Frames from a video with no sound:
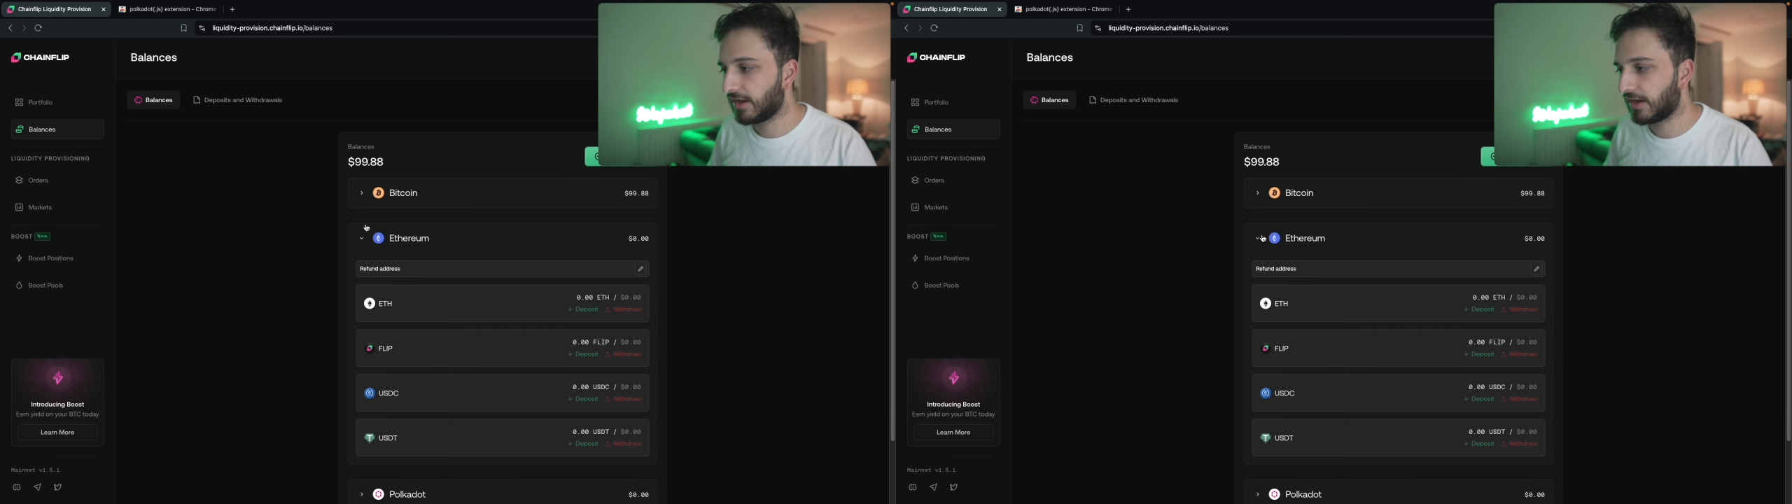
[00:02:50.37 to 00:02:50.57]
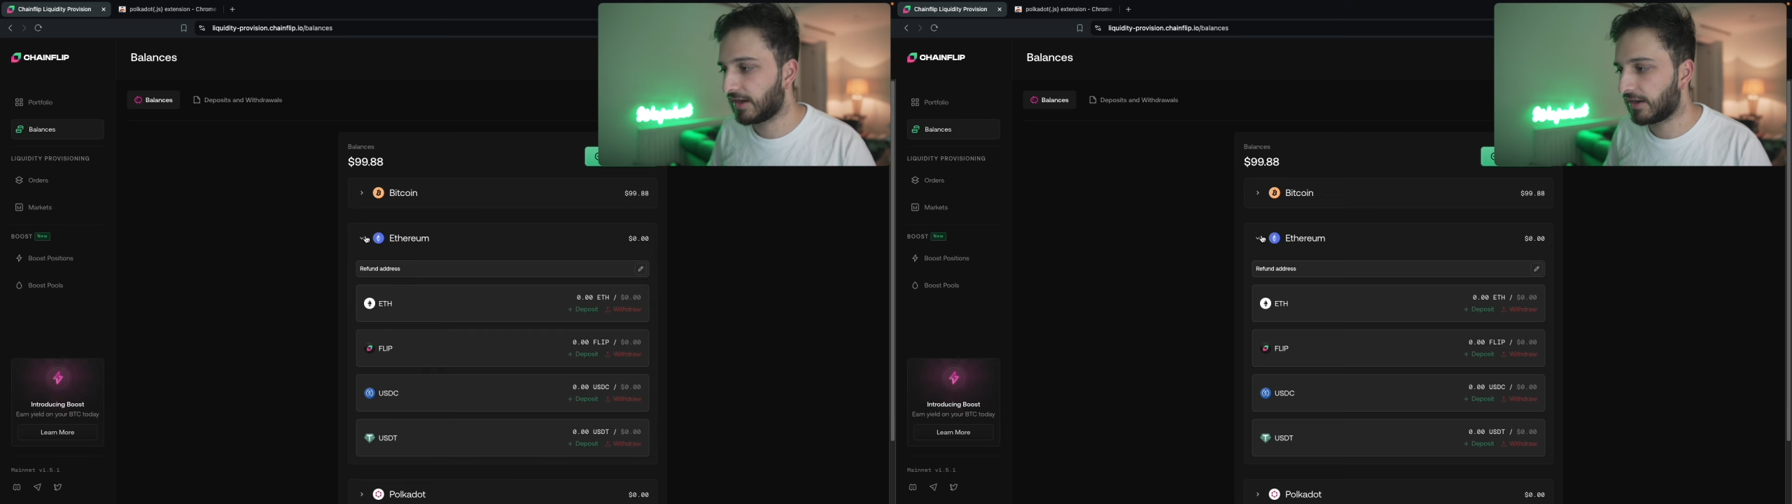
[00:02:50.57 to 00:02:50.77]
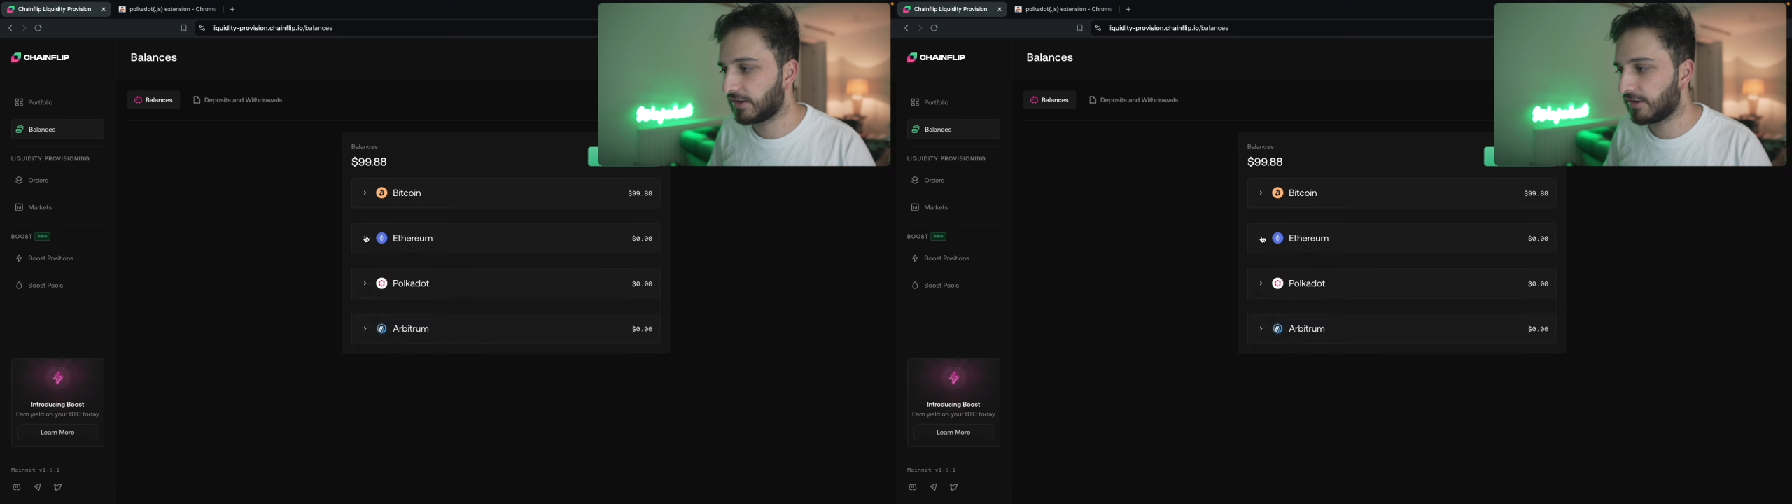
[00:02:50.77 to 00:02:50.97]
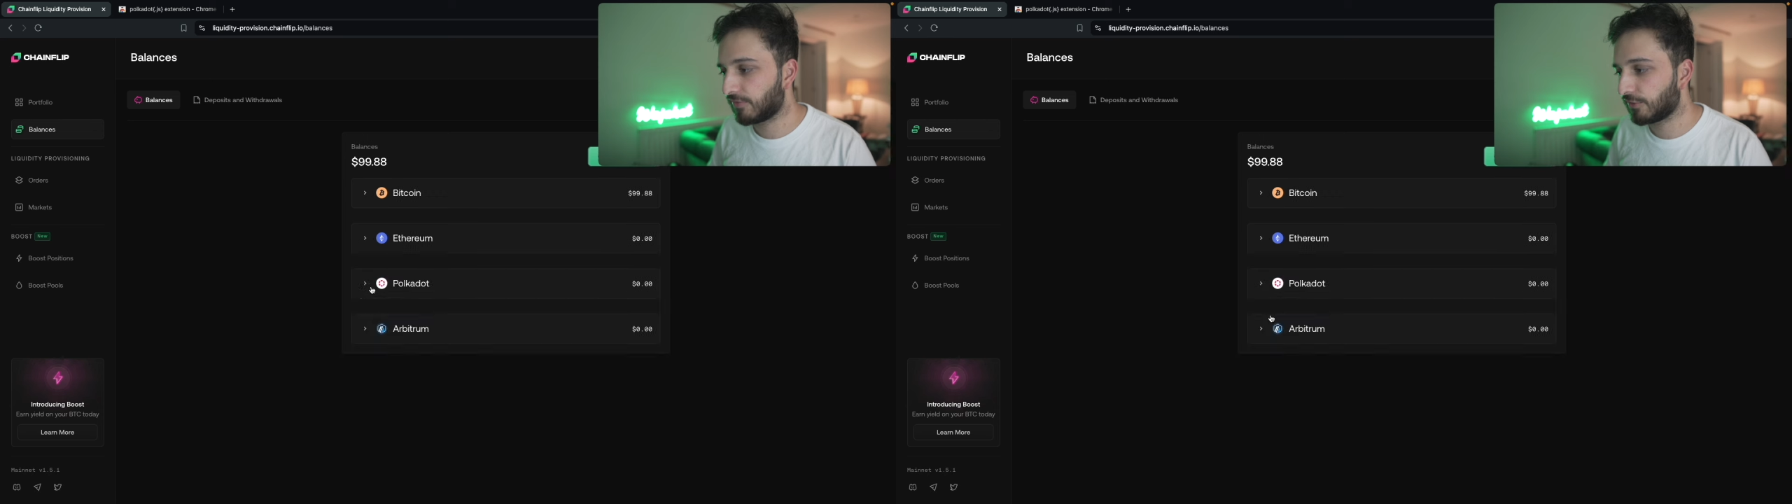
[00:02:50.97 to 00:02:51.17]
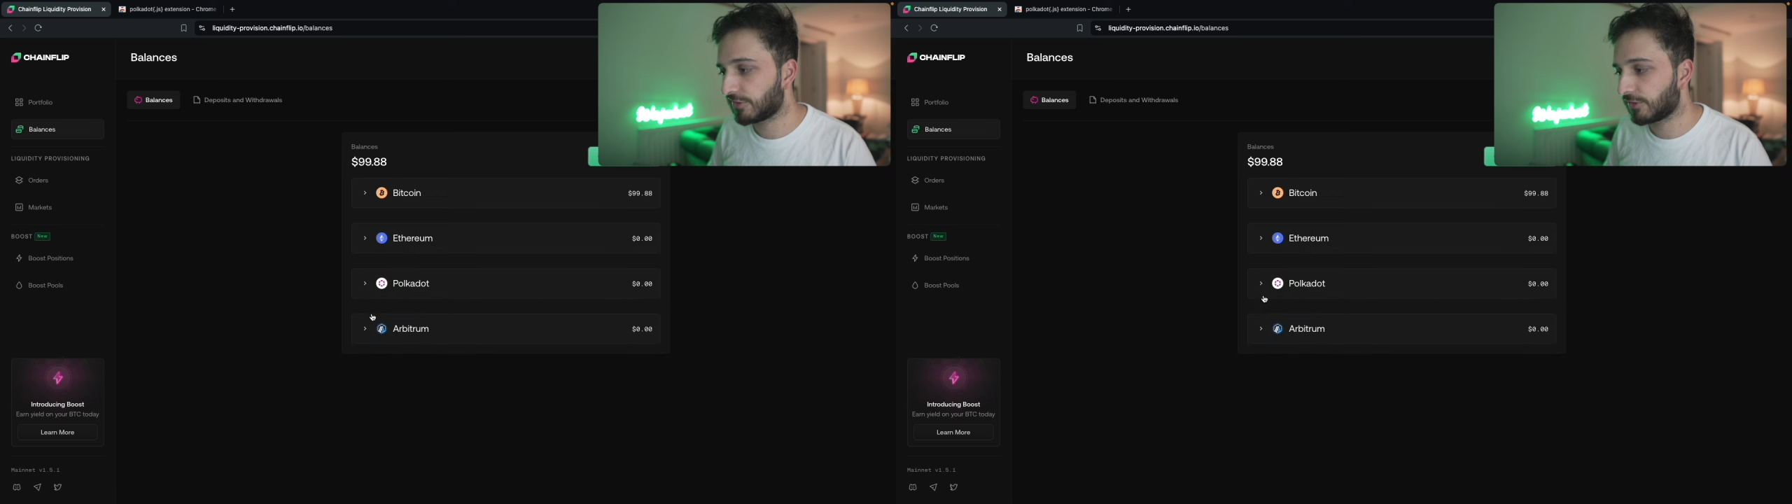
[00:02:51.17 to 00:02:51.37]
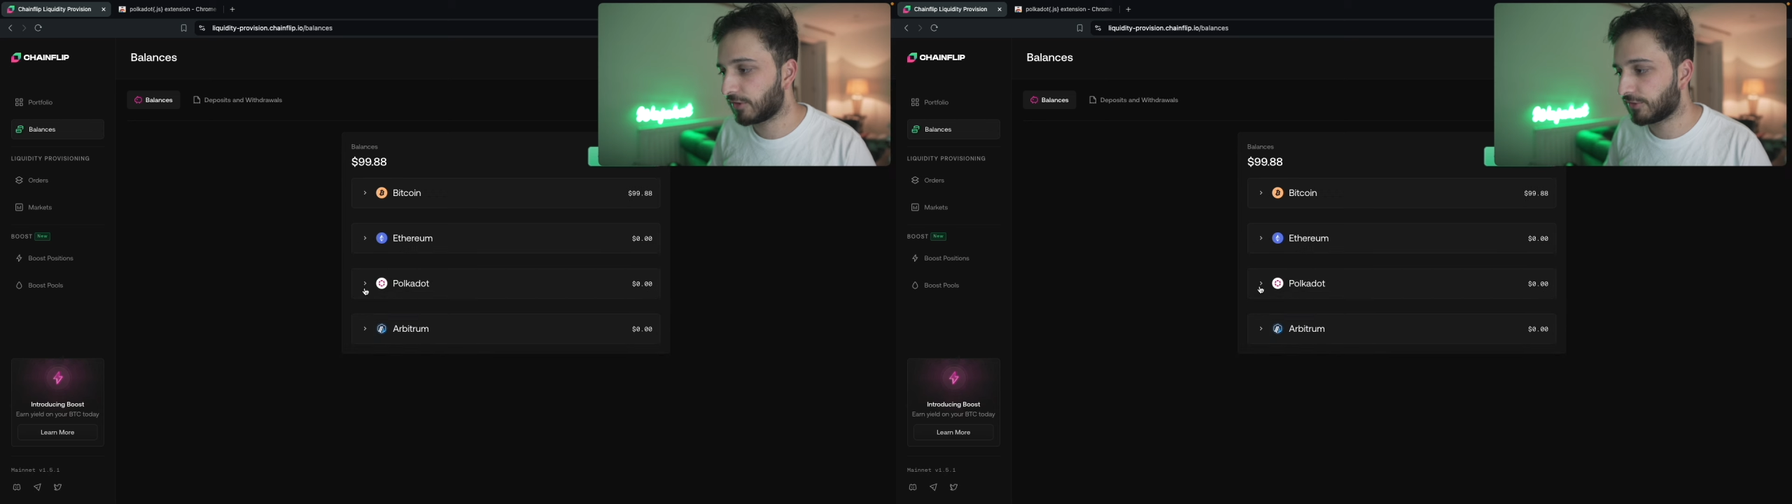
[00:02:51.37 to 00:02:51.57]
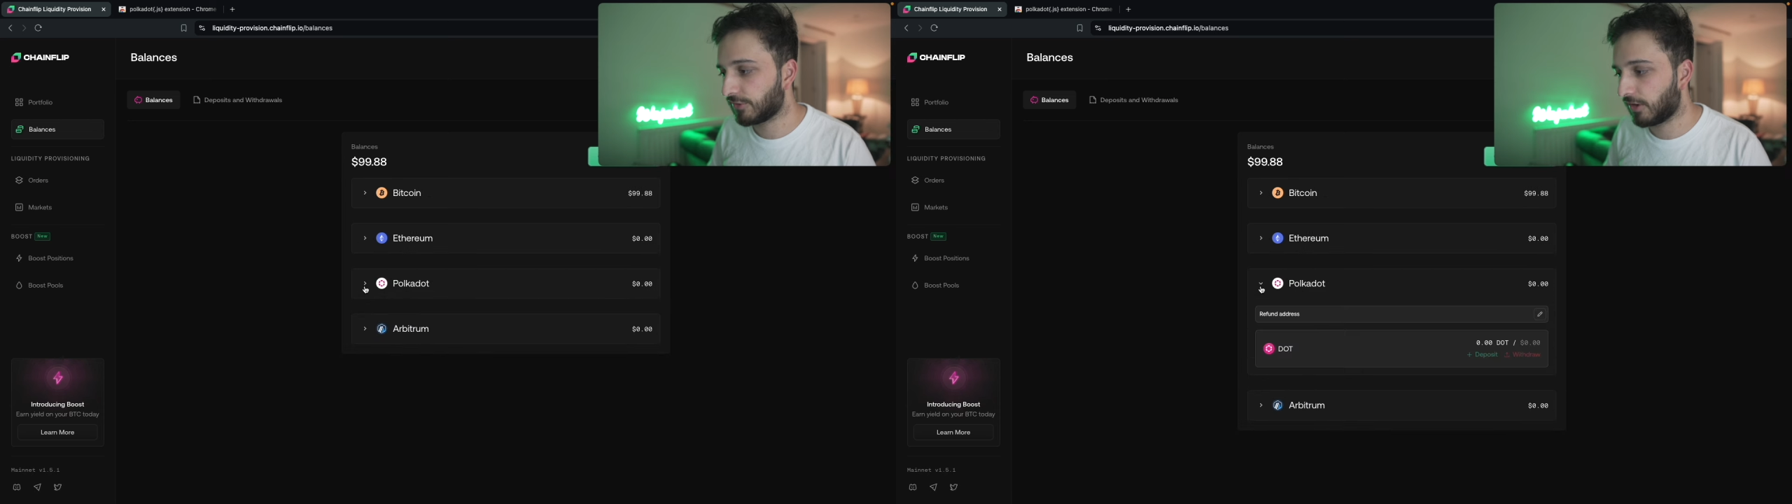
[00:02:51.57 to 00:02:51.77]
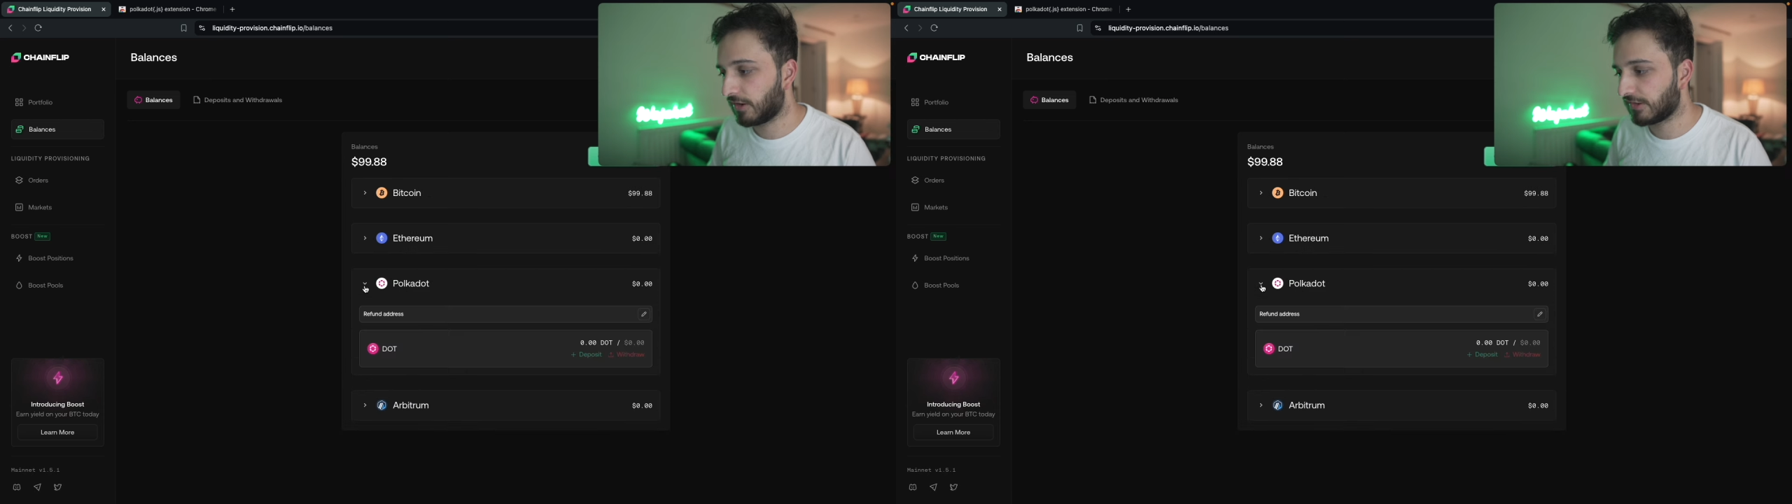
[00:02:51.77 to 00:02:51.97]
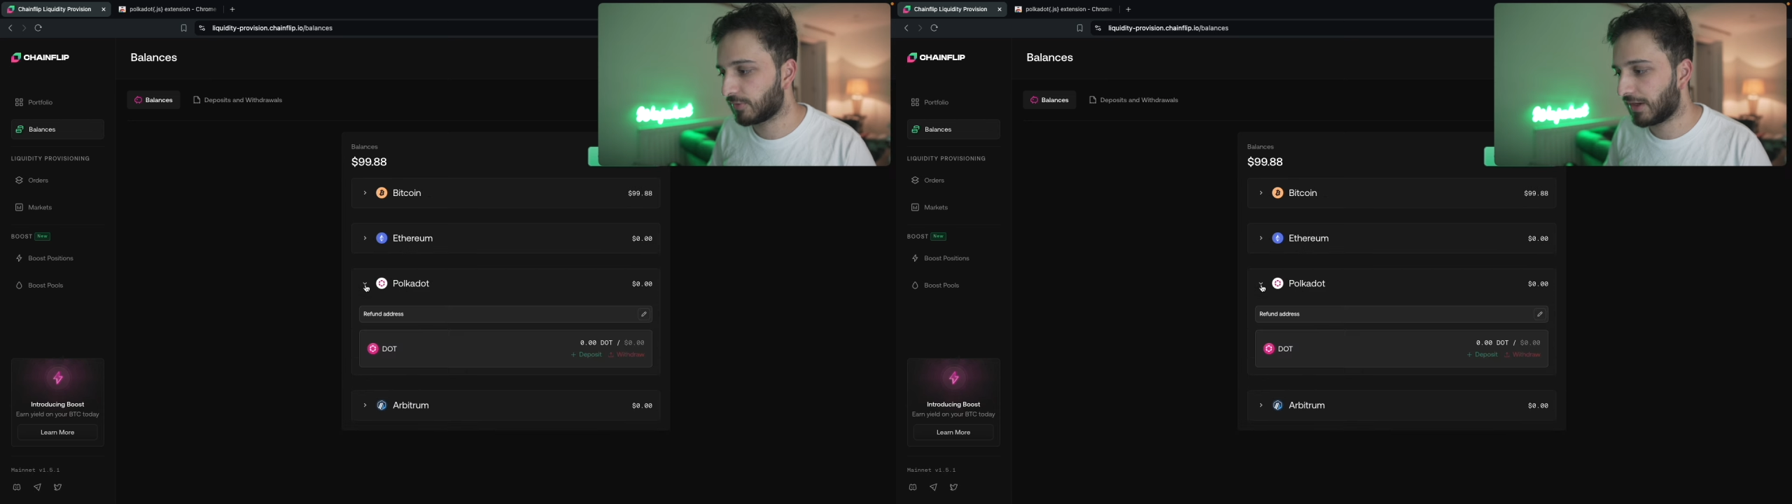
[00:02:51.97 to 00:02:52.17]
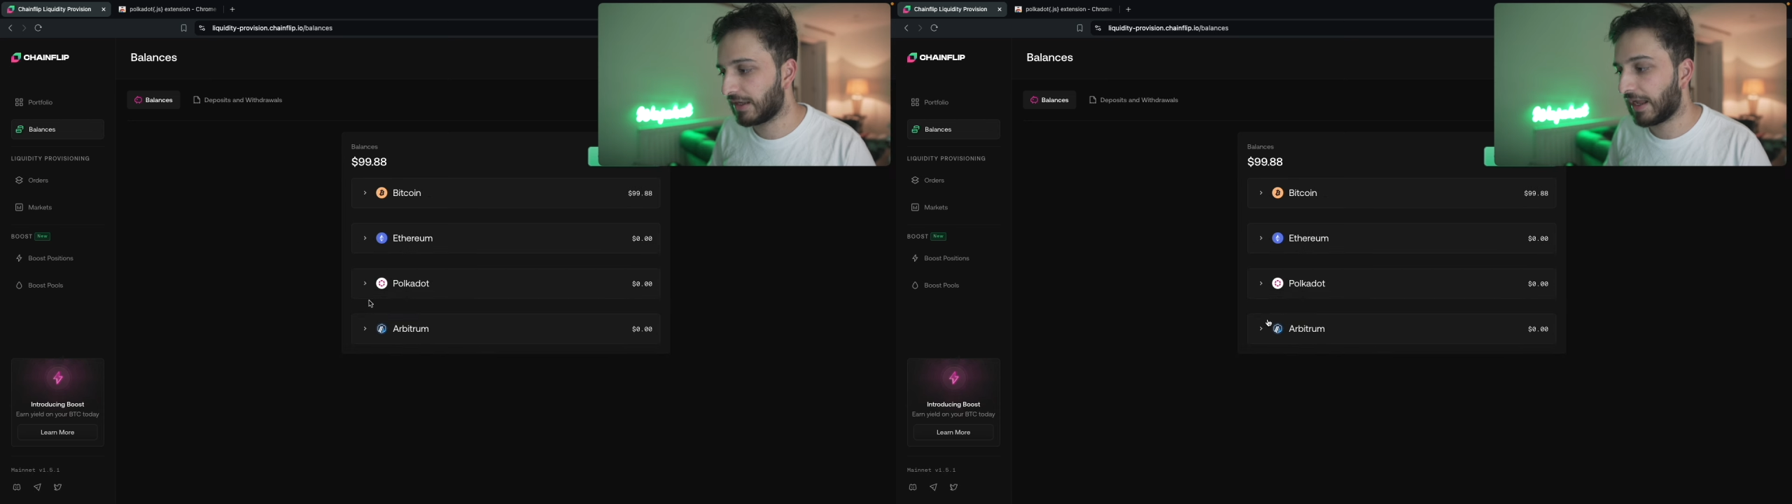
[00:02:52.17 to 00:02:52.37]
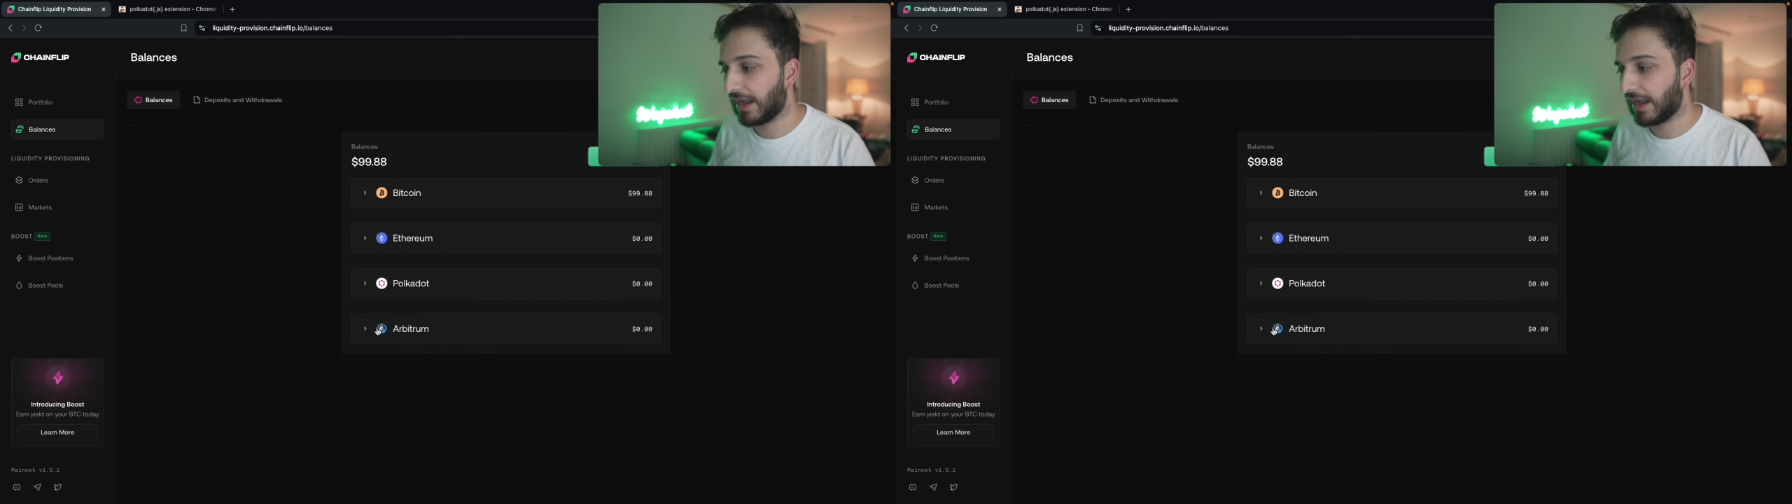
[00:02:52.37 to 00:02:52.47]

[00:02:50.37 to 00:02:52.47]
You've also got DOT as well,